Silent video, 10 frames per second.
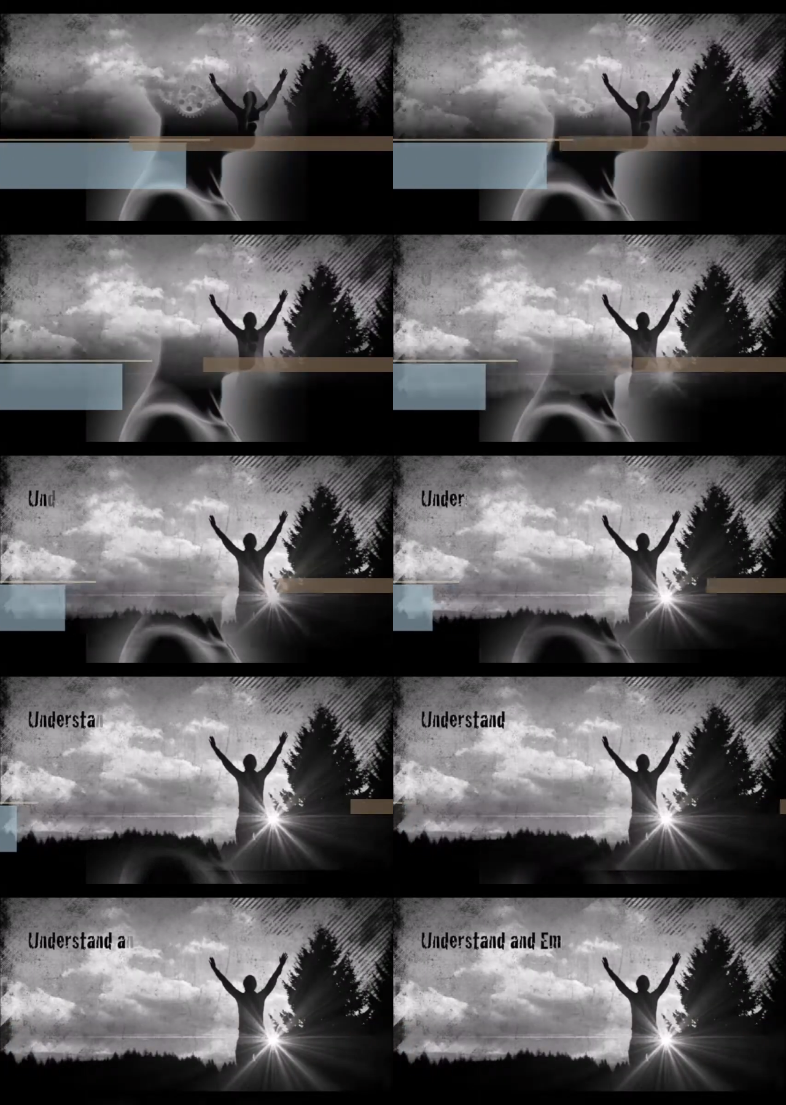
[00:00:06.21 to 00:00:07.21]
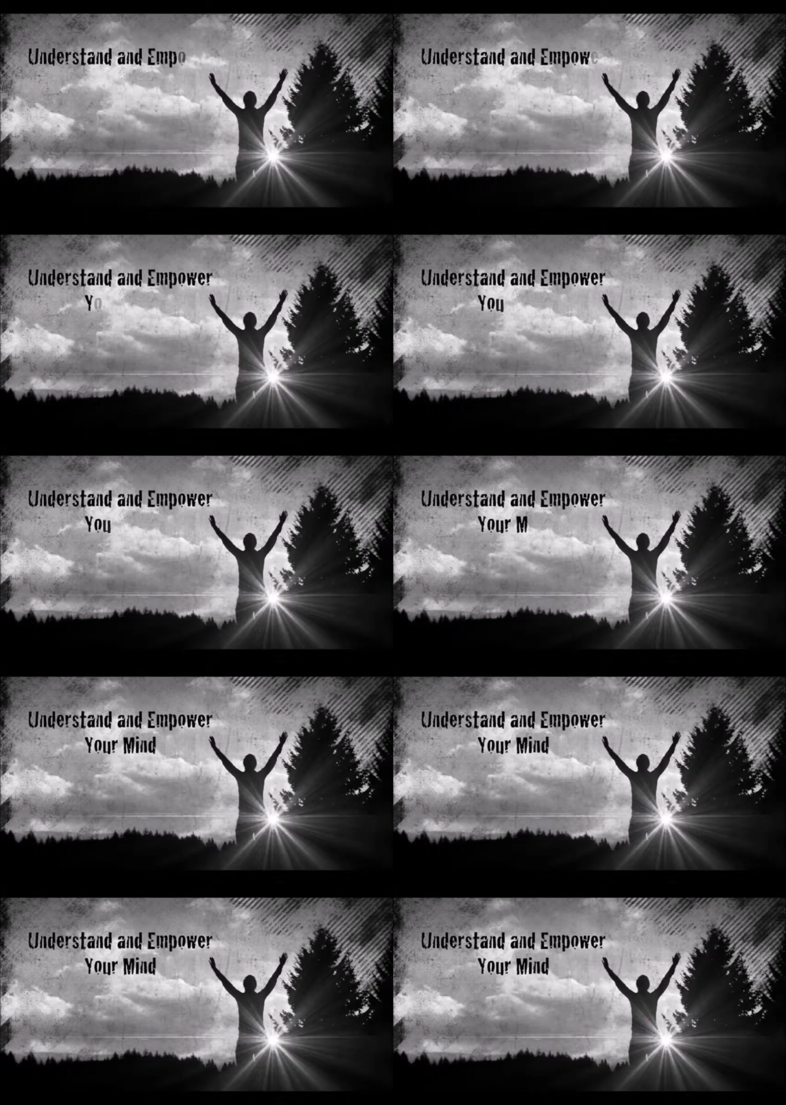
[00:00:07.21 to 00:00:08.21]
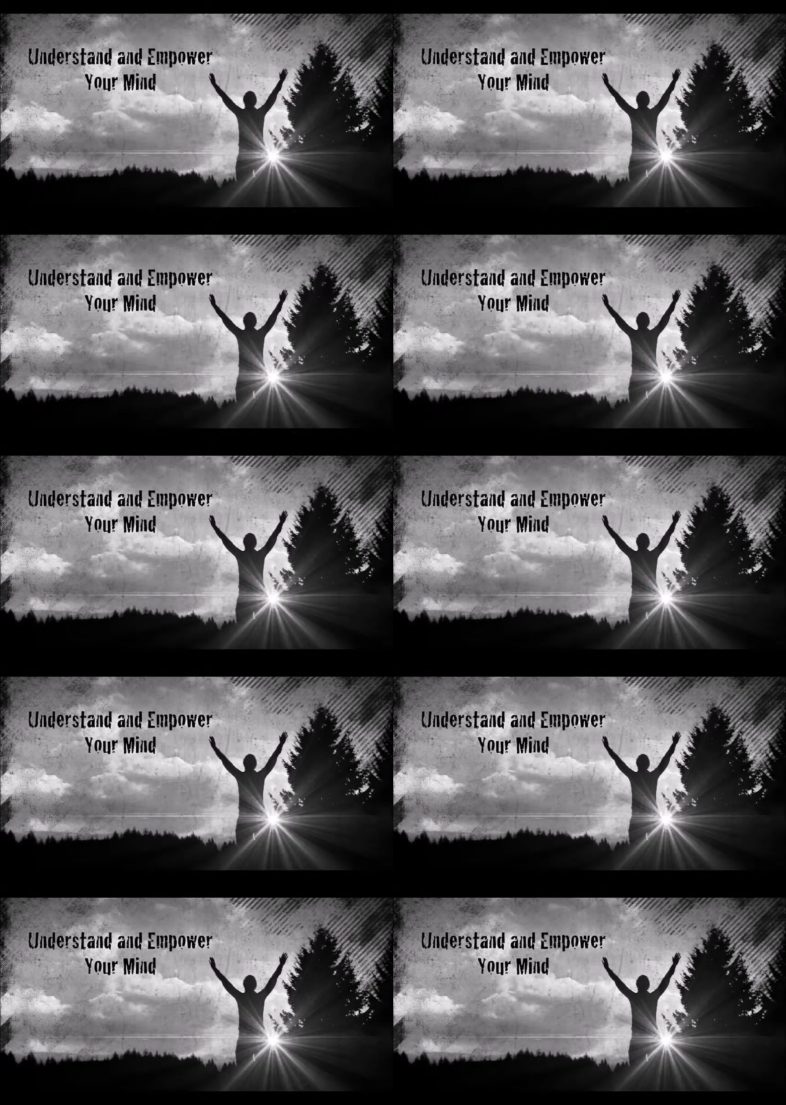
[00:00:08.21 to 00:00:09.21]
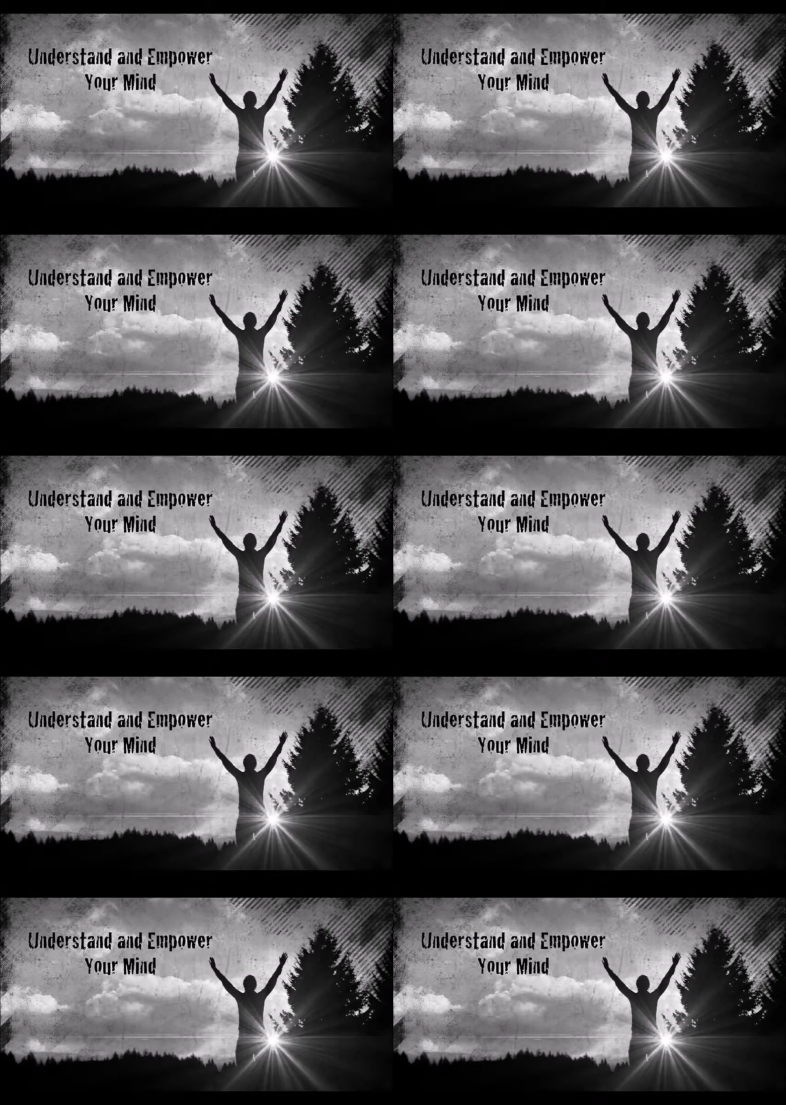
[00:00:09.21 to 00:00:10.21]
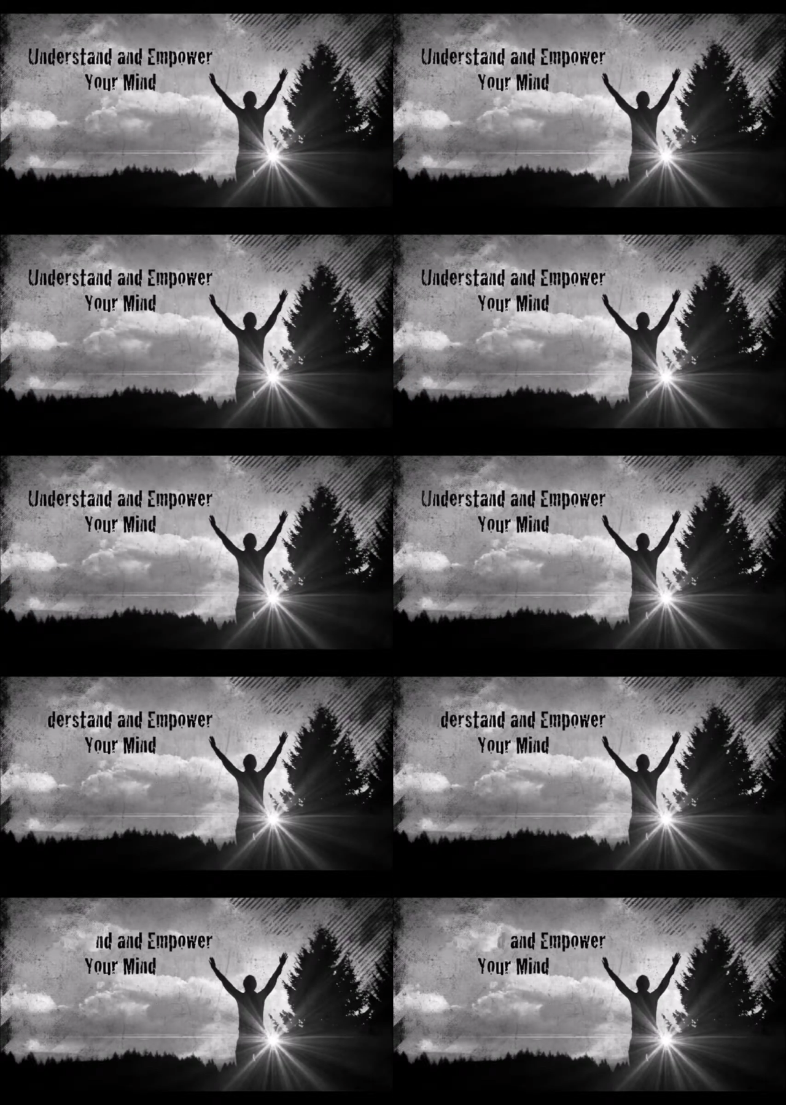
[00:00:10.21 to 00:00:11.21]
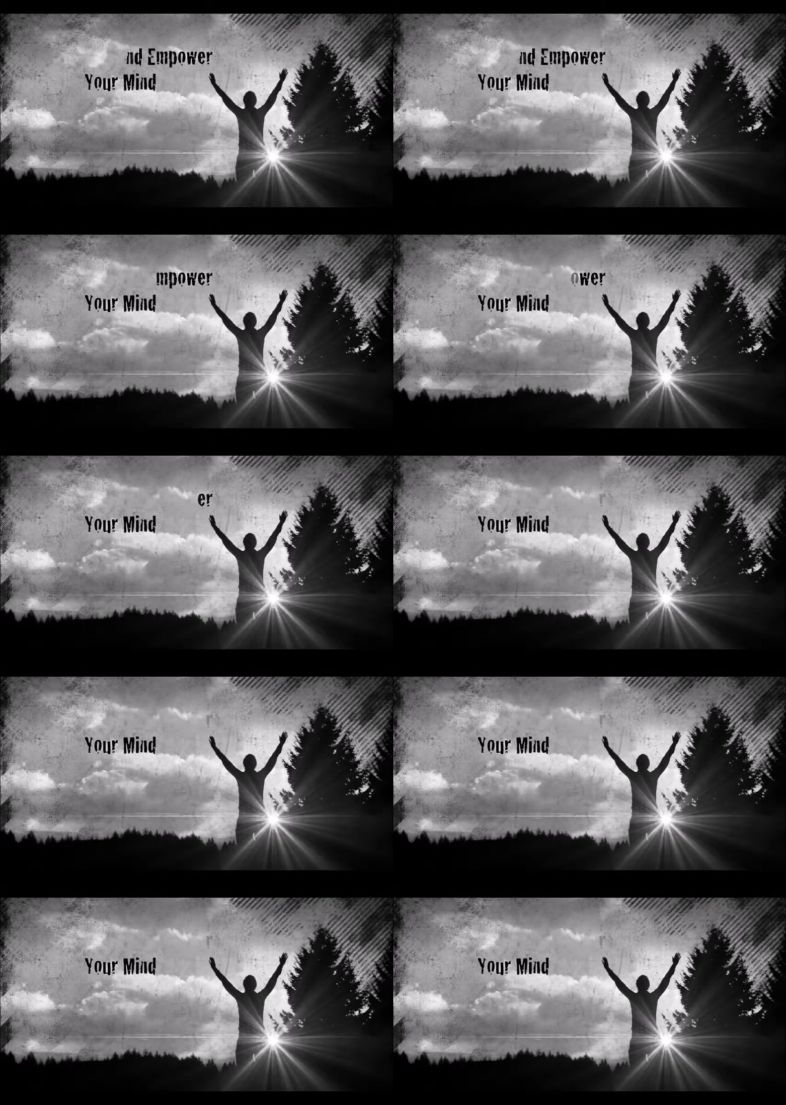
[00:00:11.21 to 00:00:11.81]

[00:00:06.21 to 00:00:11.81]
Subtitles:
Nobody's mouth can be seen.